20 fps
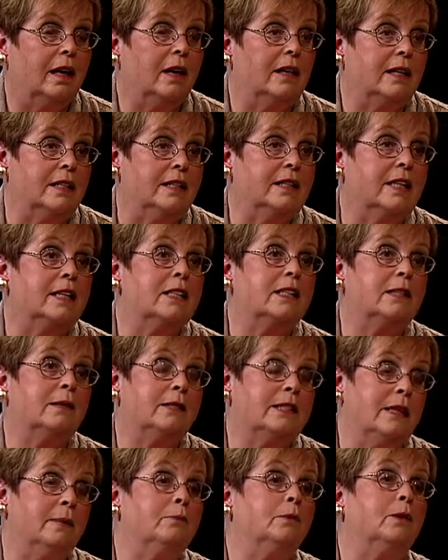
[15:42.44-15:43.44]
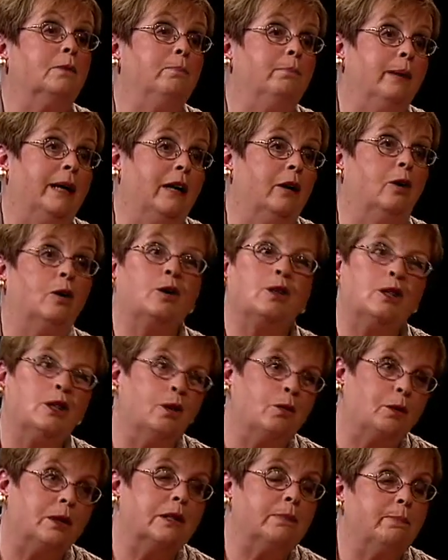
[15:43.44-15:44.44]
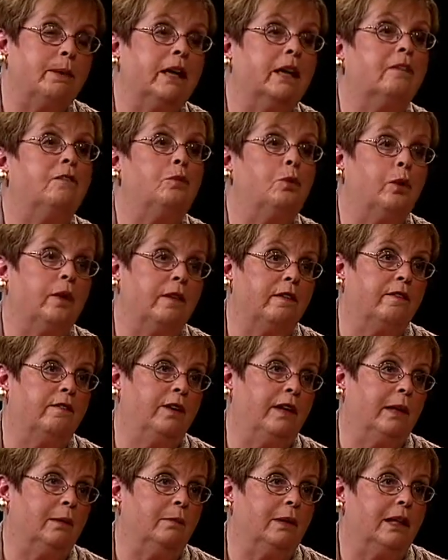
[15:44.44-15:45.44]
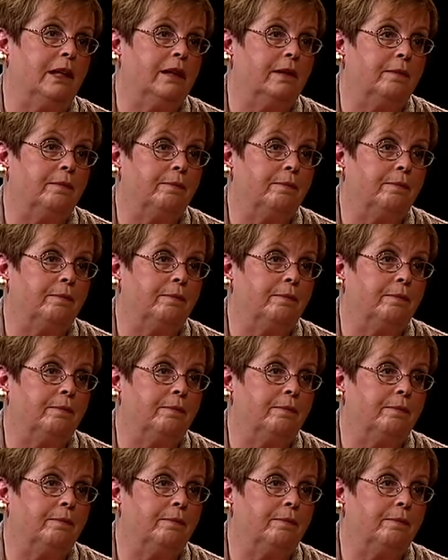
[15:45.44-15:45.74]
Is this symptom bearer, so to speak, for the family?